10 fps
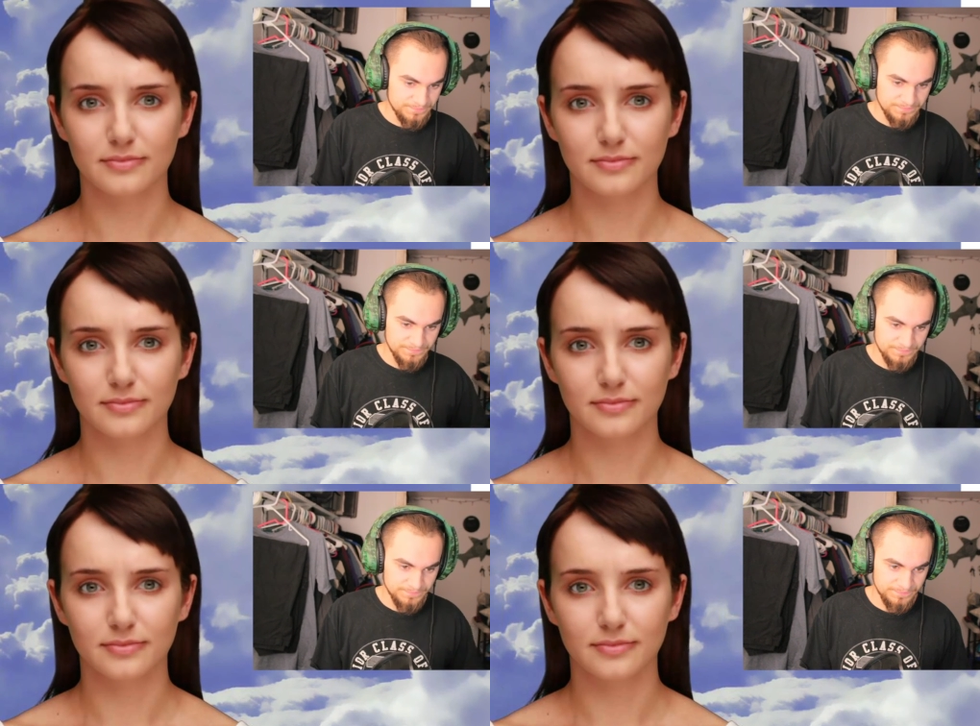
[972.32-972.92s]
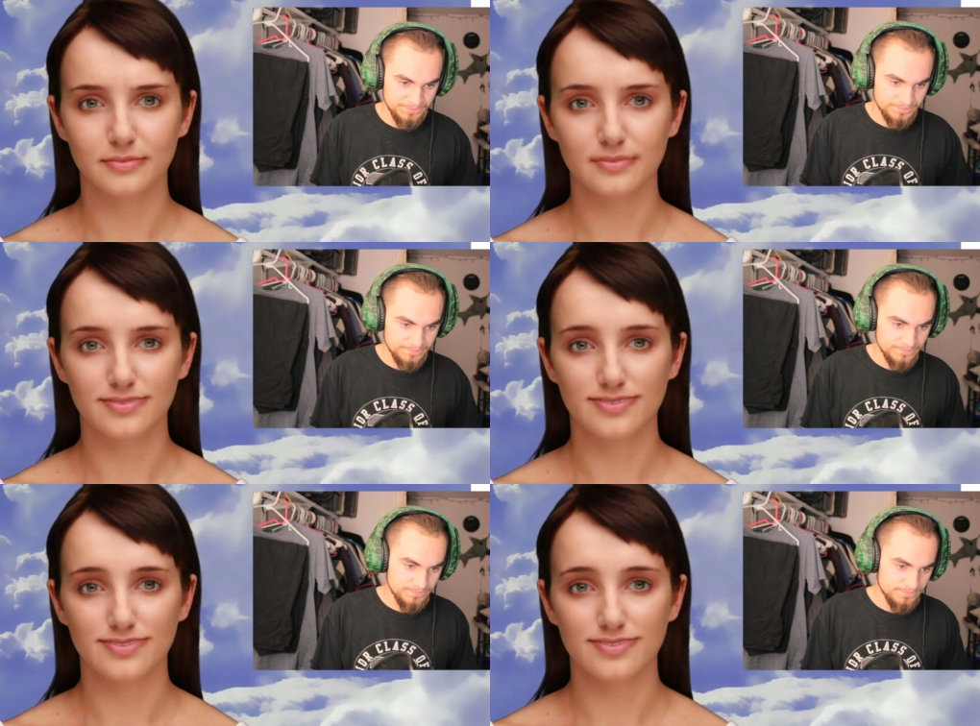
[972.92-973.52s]

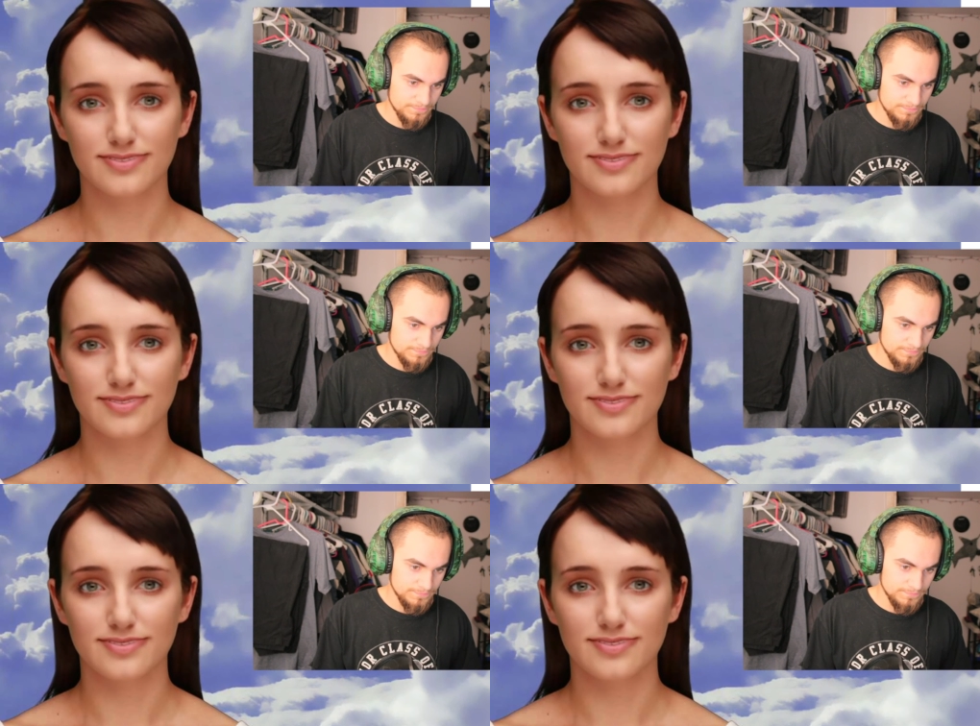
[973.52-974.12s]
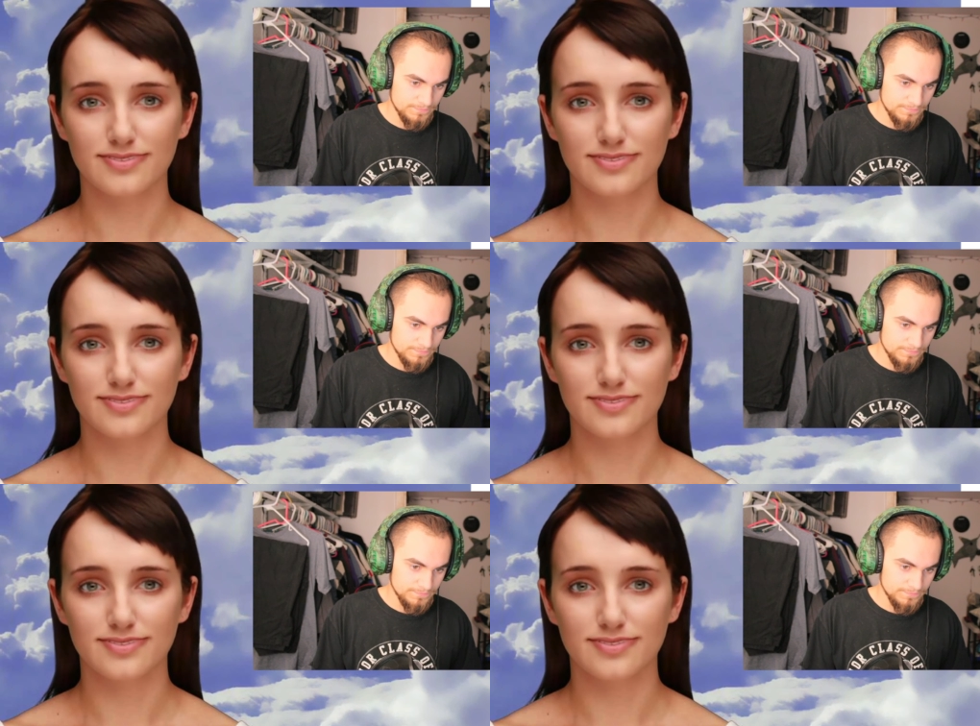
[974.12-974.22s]
(silence)